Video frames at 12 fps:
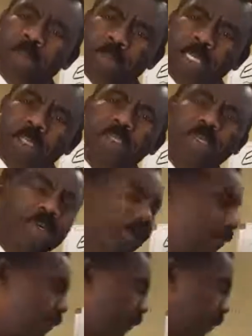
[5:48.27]
middle
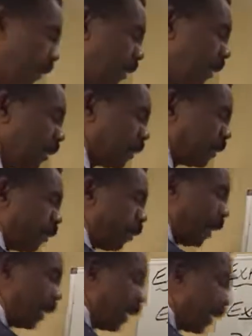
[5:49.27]
terms. So
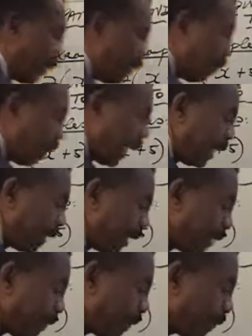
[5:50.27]
we can combine
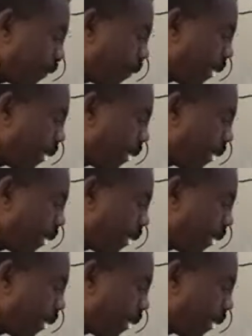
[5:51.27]
them.